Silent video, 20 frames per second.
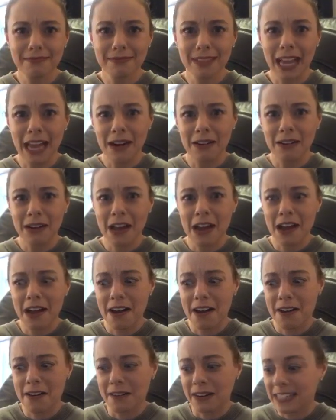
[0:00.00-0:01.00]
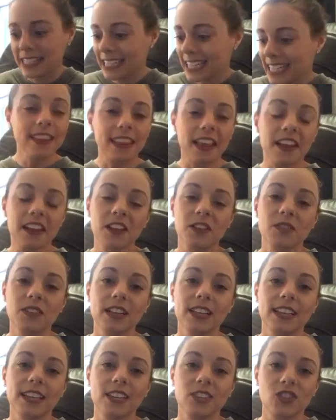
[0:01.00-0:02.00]
I don't know. They didn't
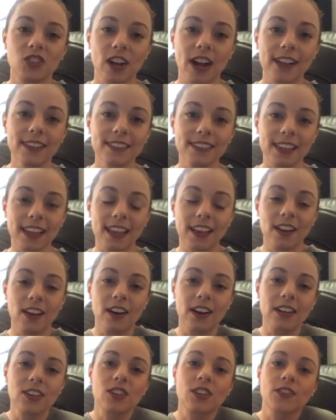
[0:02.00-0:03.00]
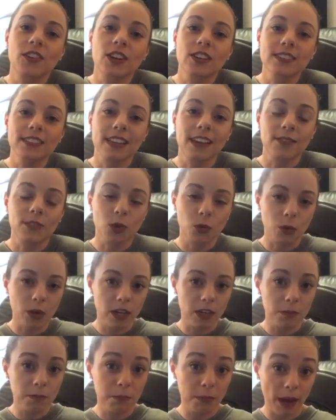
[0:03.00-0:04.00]
really address the controversy of the
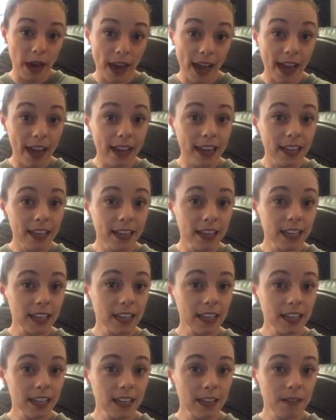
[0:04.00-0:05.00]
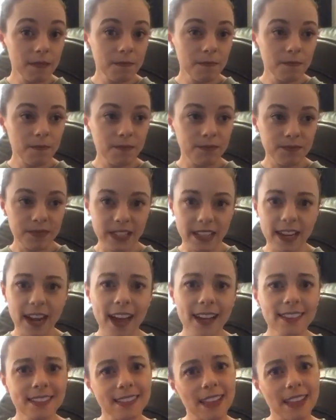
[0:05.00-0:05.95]
word bag. Did I